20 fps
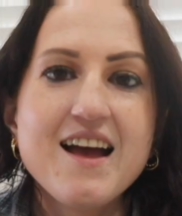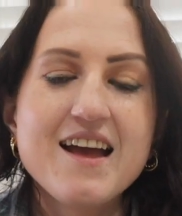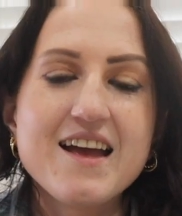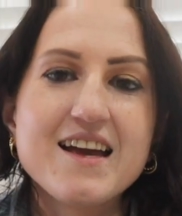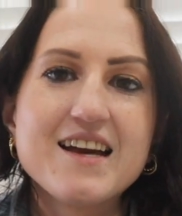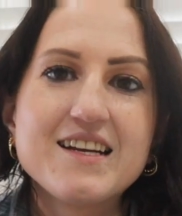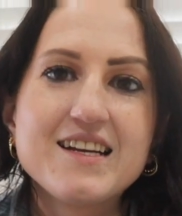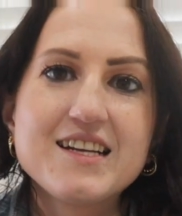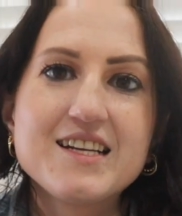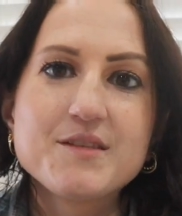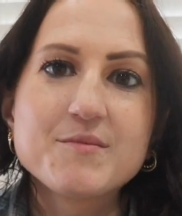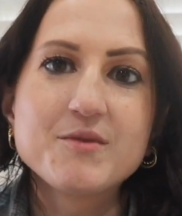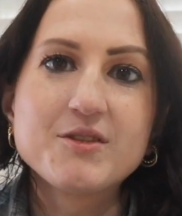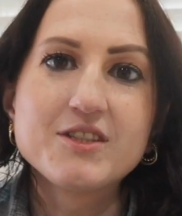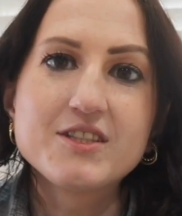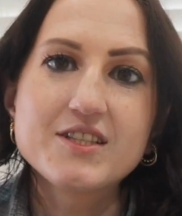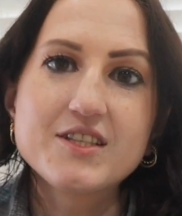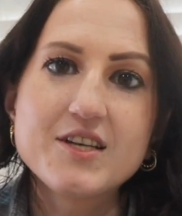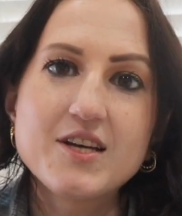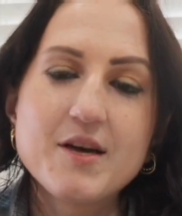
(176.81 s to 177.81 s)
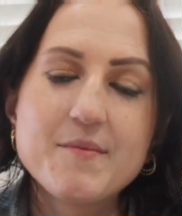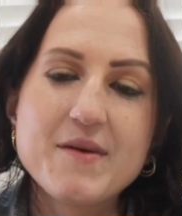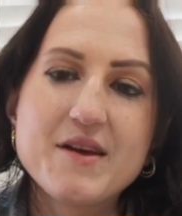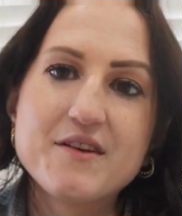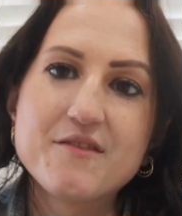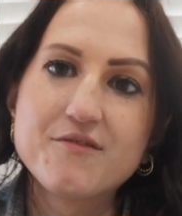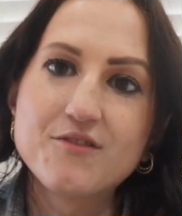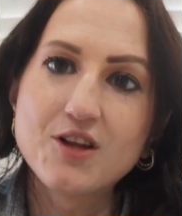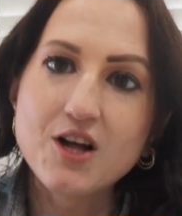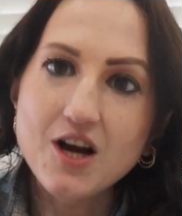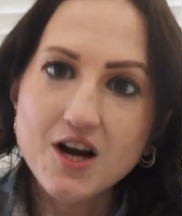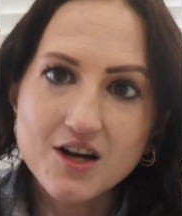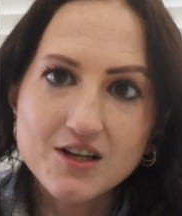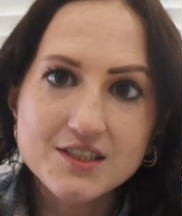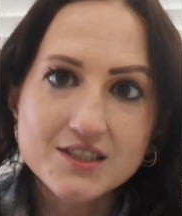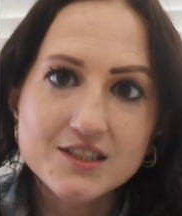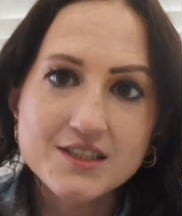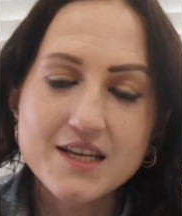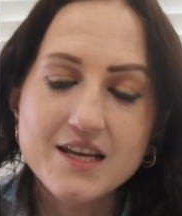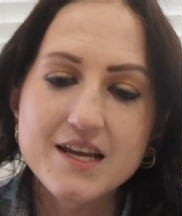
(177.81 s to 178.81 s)
And it is Melissa Amanda
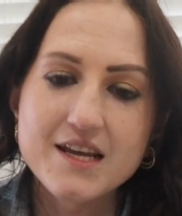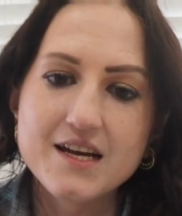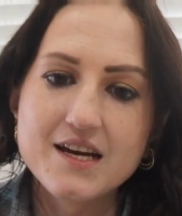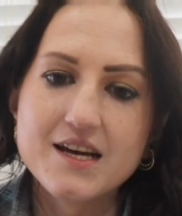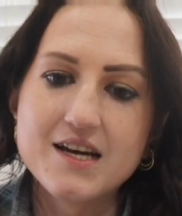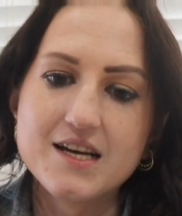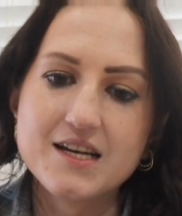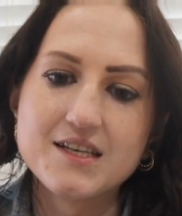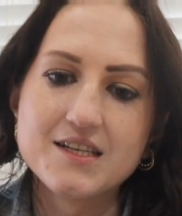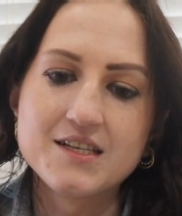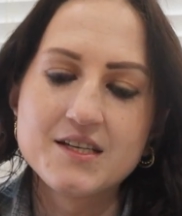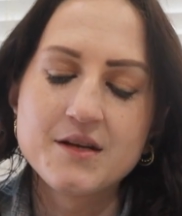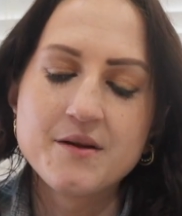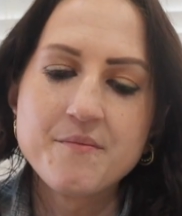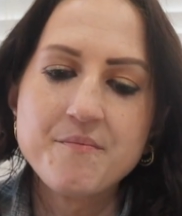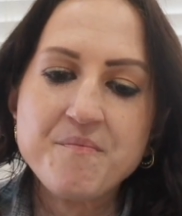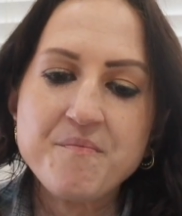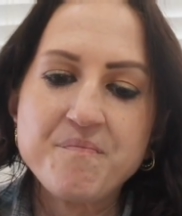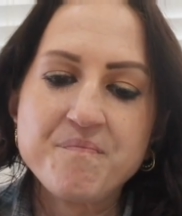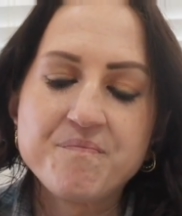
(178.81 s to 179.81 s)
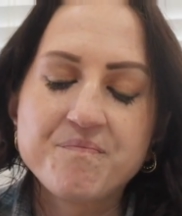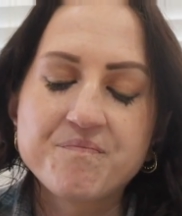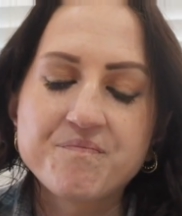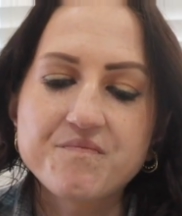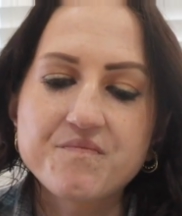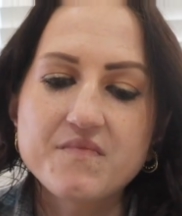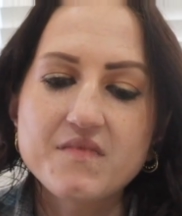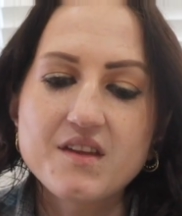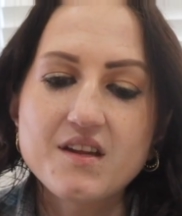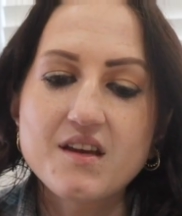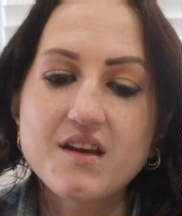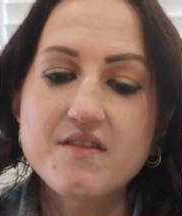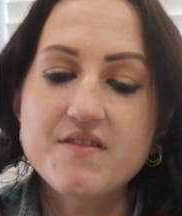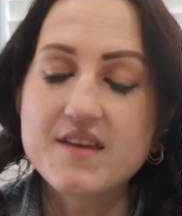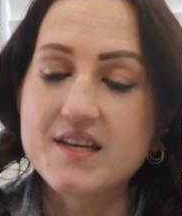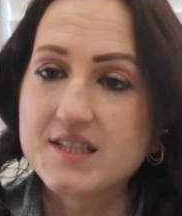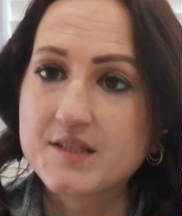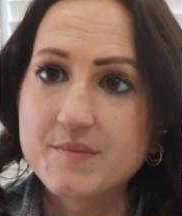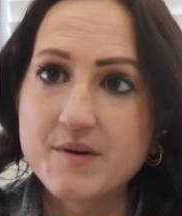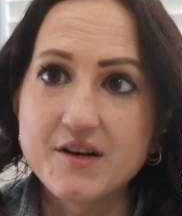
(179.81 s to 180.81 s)
Vlogs, and
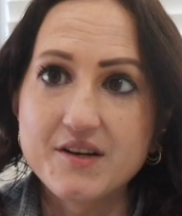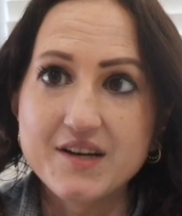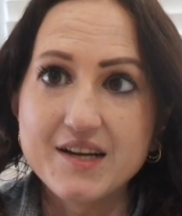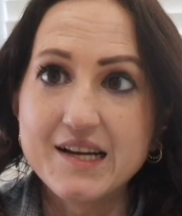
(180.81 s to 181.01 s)
that's about